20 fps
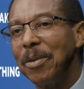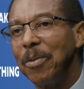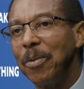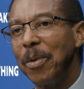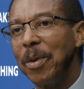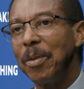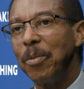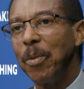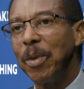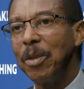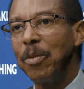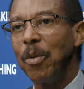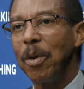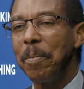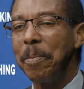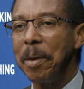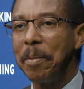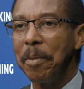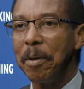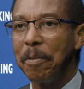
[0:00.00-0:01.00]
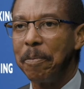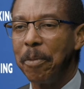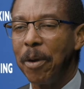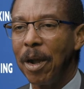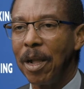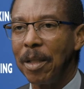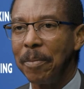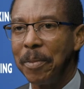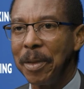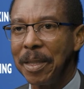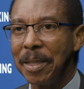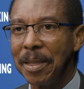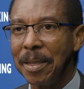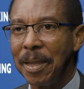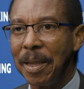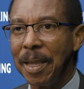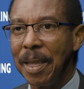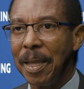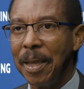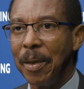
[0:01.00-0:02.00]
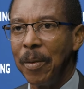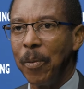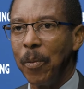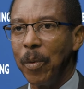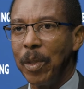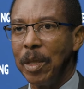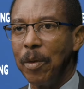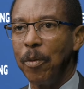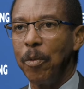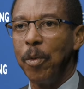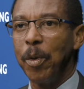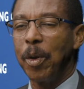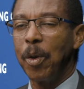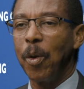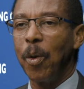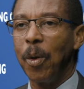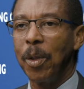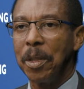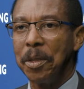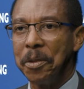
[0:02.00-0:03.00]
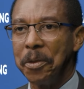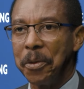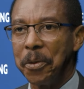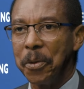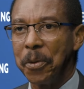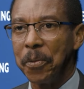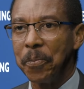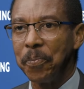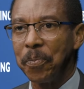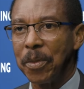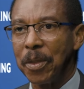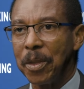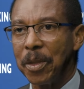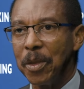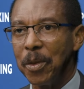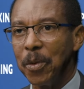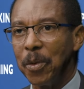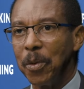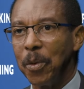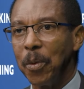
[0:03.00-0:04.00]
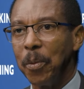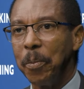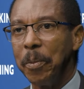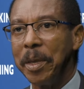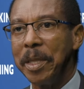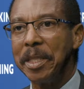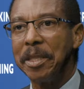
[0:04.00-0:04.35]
were a member of Parliament, whenever we call on you, you made